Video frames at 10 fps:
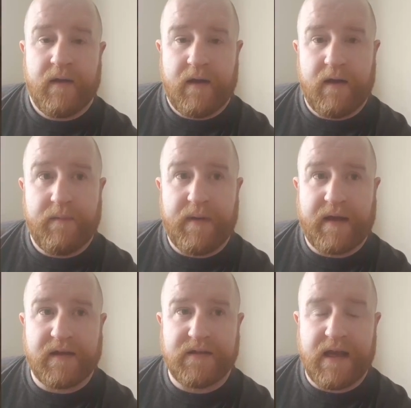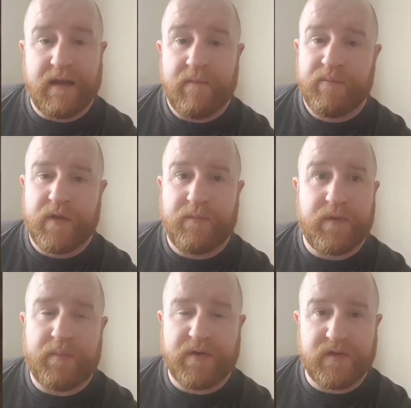Like I say,
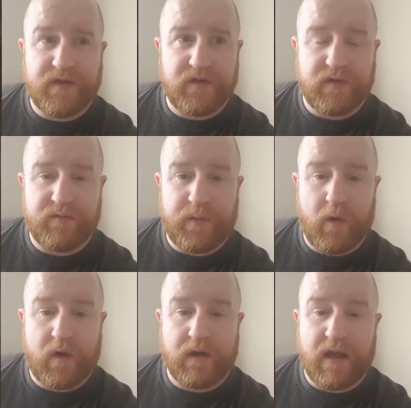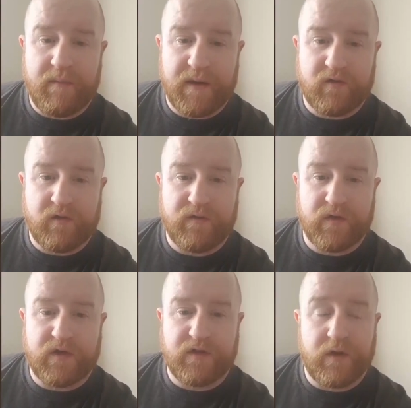the prison system's broken, yet the Ministry of
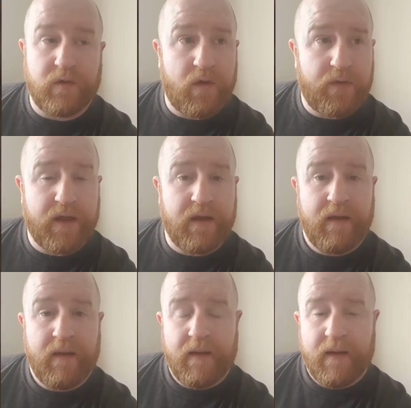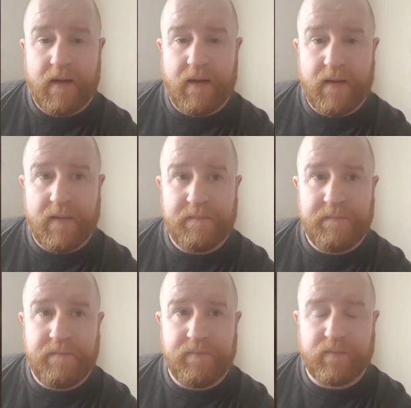Justice do nothing. The
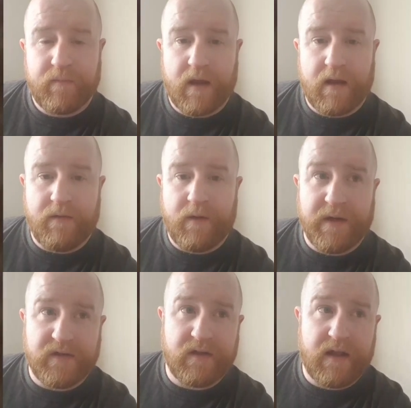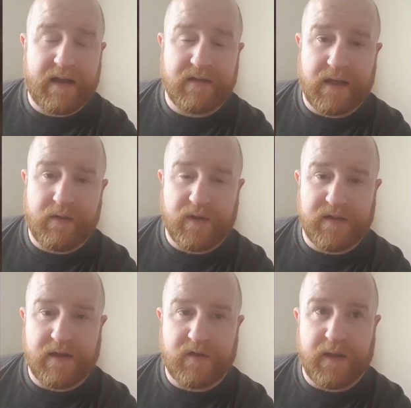reason, like I said, the
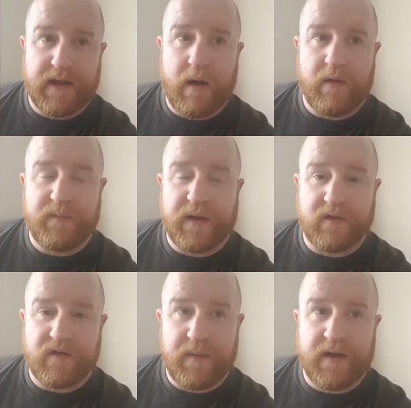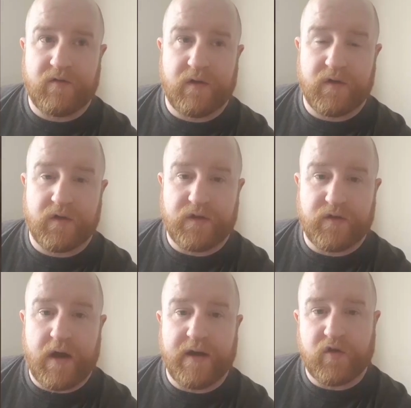reason I speak out is because the Ministry of Justice
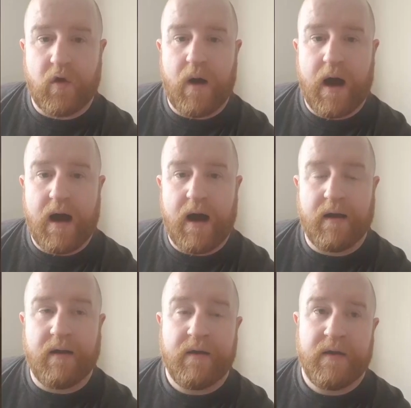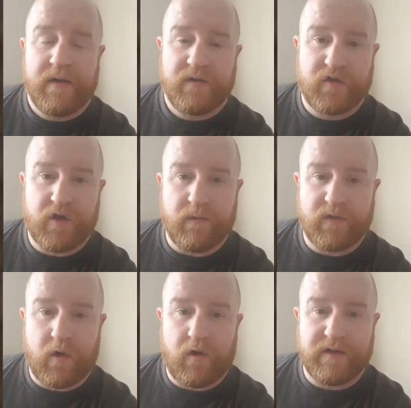tries so hard to stop
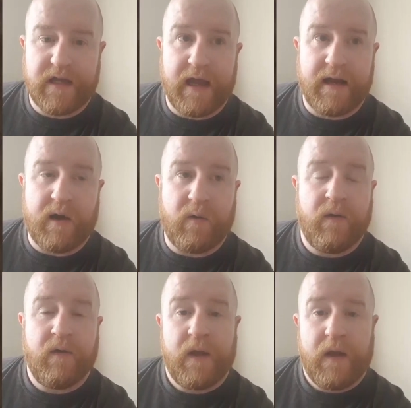stories getting out.